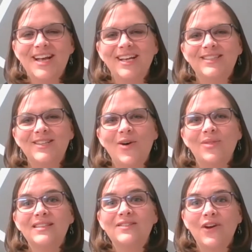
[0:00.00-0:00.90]
So
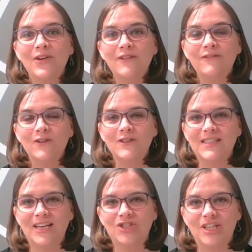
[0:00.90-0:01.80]
this very first
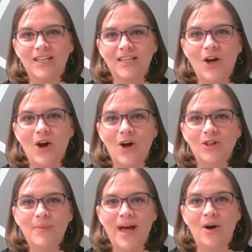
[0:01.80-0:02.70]
session is all
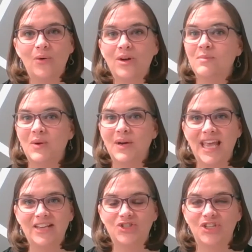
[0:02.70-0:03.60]
about
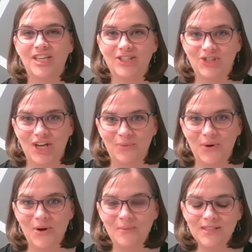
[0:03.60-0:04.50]
communication in general.